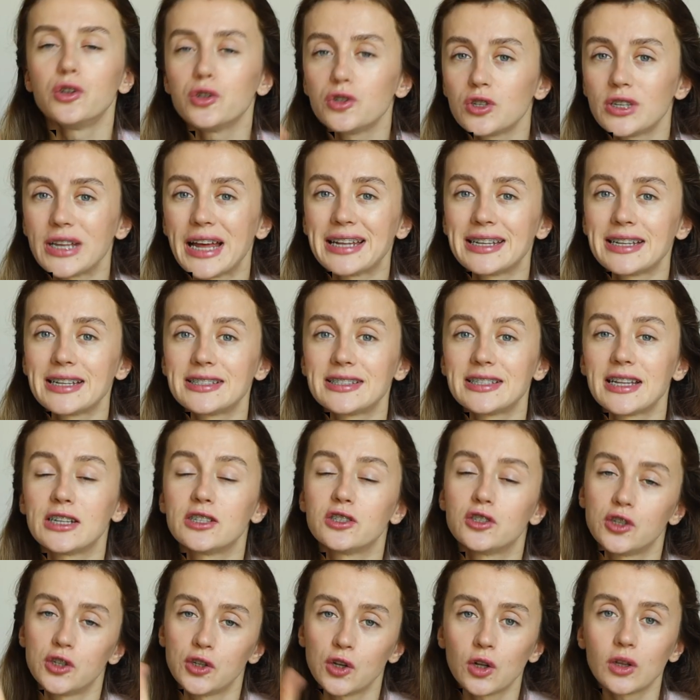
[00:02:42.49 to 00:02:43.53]
You should
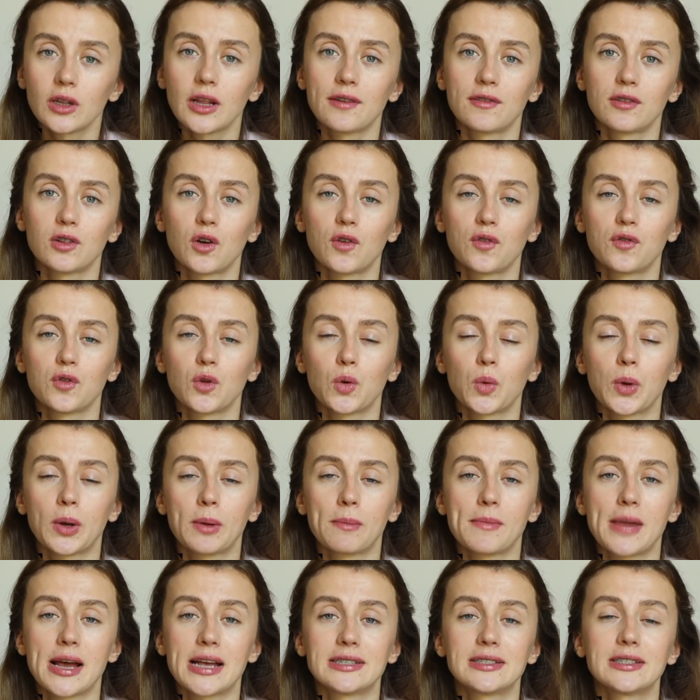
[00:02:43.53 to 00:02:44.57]
understand your level of knowing
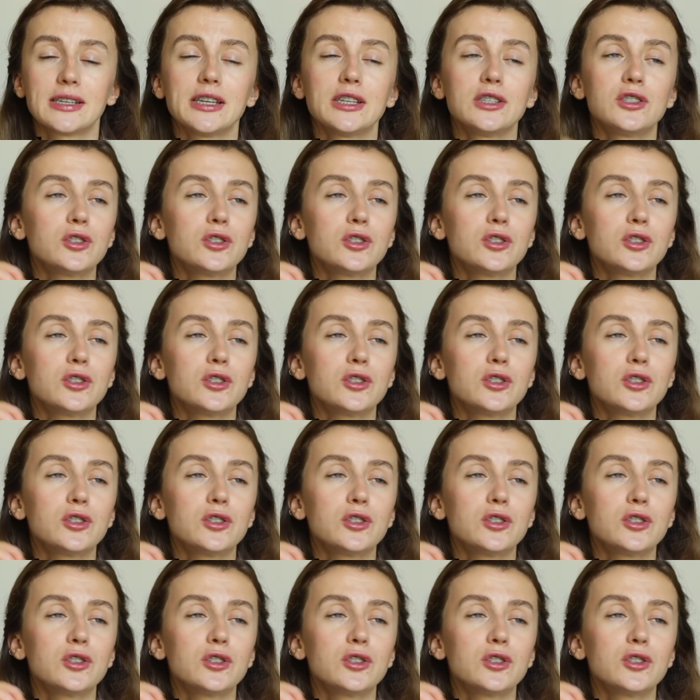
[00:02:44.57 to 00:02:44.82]
math.